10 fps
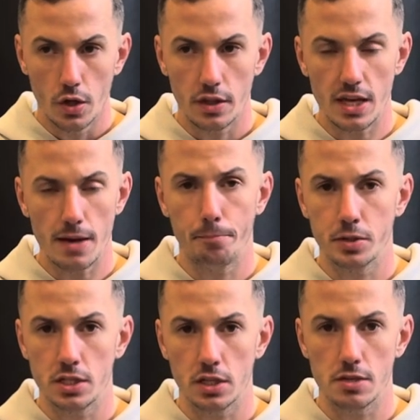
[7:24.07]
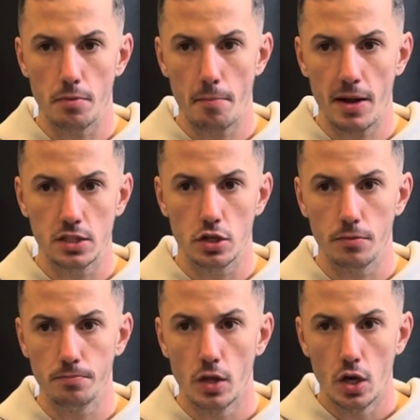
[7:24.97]
impetus and
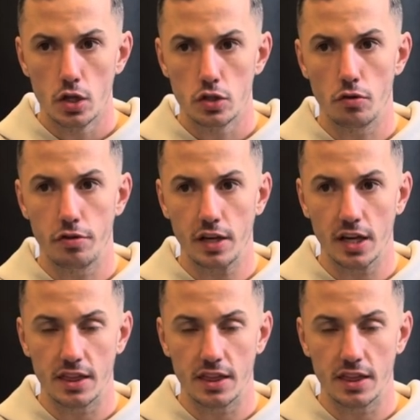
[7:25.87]
momentum to think